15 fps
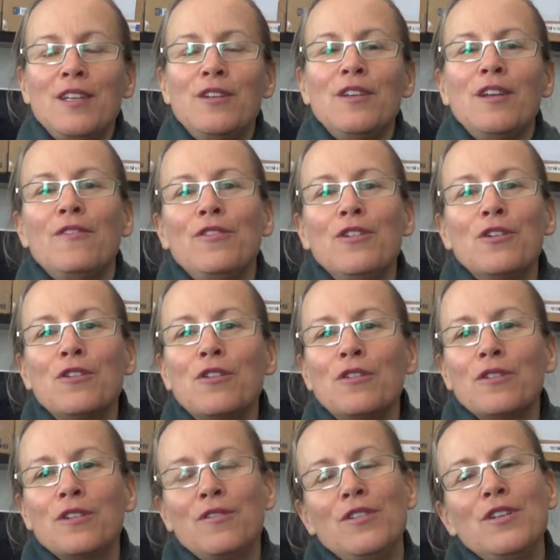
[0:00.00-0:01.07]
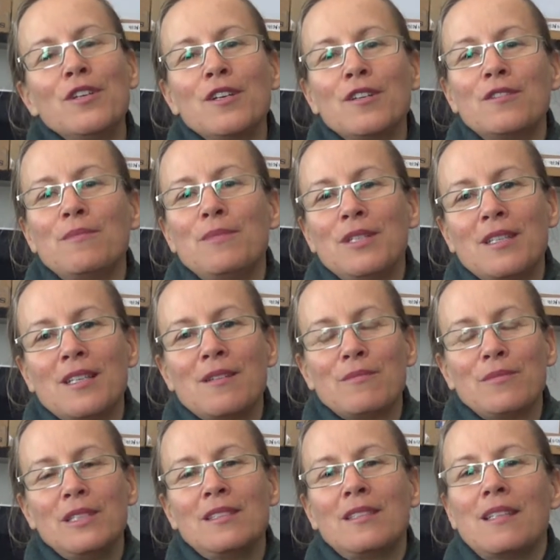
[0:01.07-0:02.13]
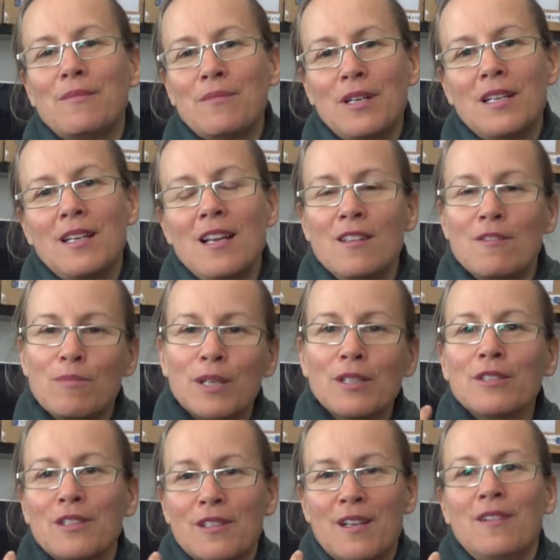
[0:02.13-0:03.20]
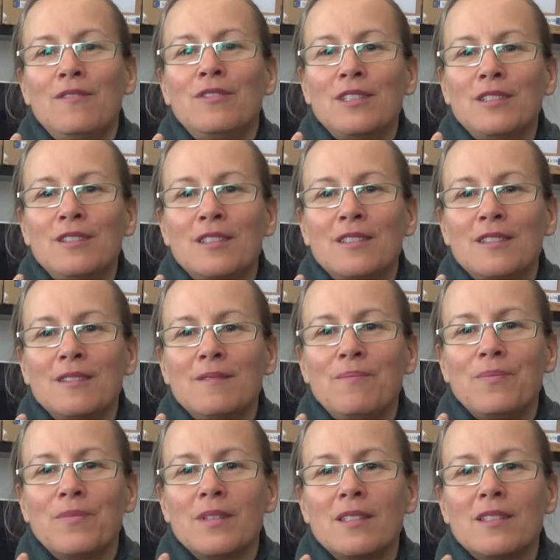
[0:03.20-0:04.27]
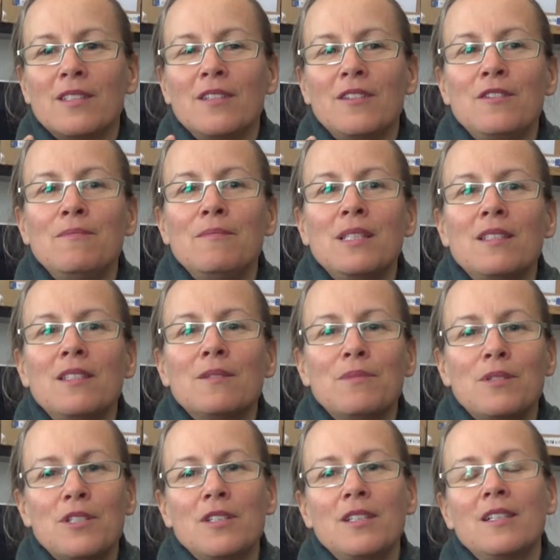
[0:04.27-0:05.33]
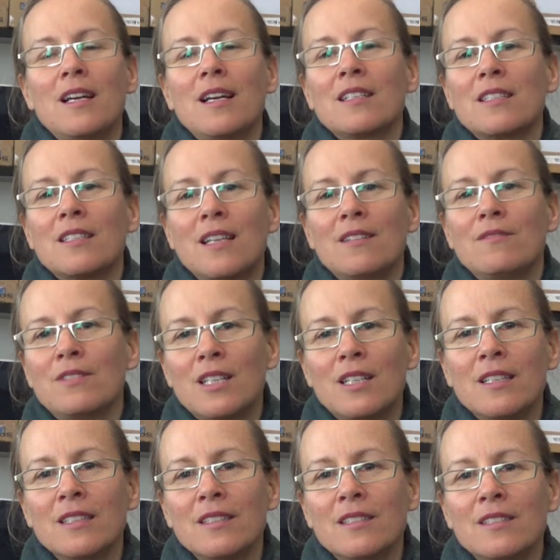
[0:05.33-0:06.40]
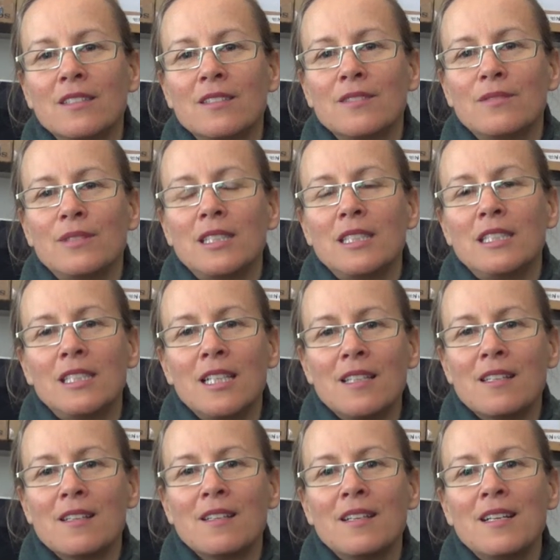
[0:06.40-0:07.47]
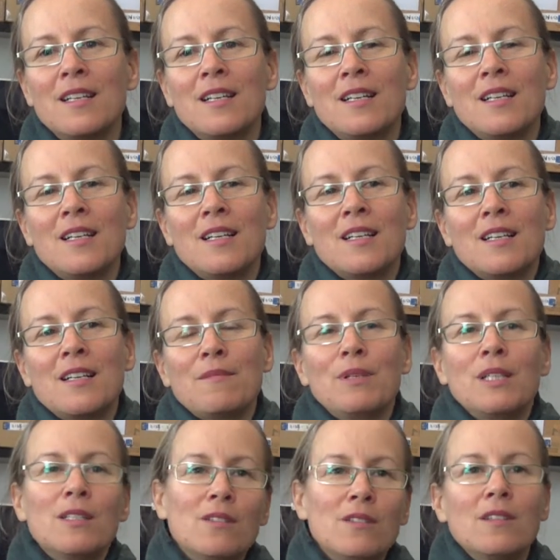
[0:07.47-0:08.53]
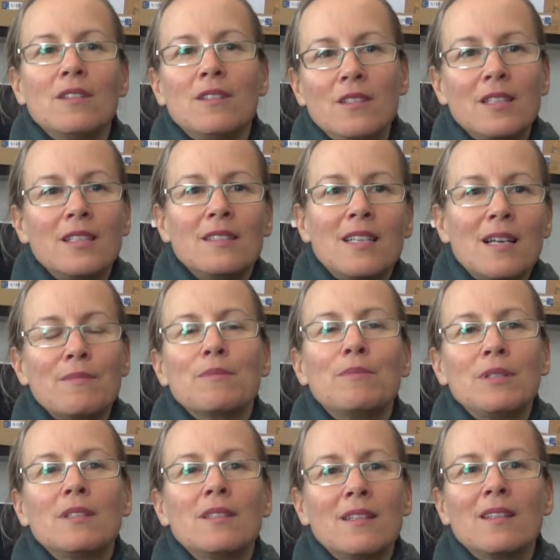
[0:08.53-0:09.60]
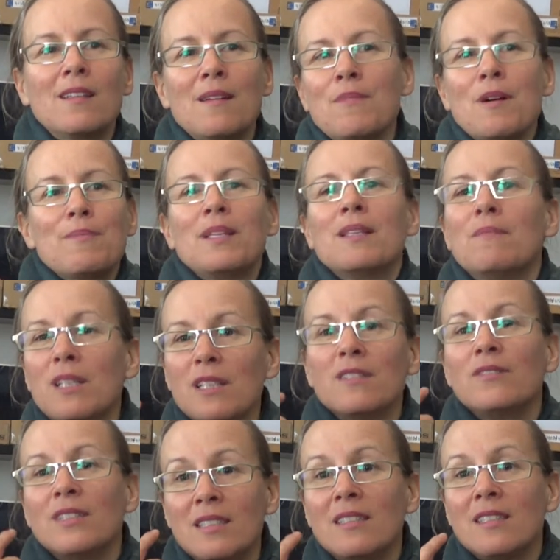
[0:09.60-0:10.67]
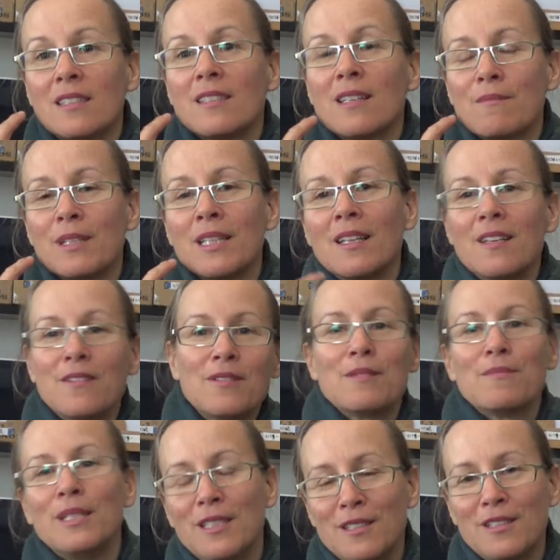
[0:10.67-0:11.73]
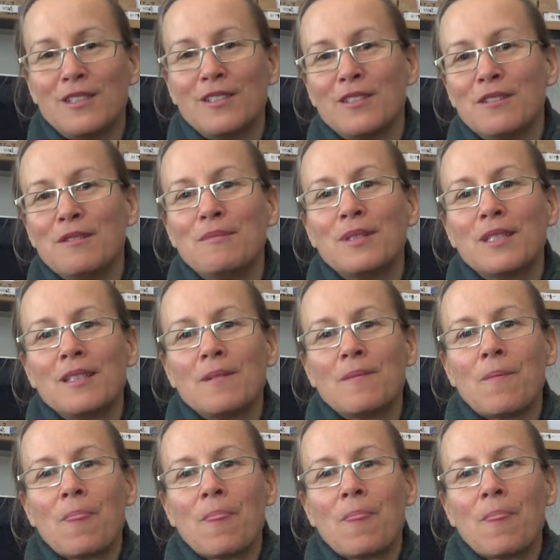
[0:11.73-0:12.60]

If you go to a museum with someone and you both got headphones on, so you miss the opportunity to actually have dialogue with each other. Because although you can tap the person, they might be in the middle of listening to something, they don't want to be disturbed.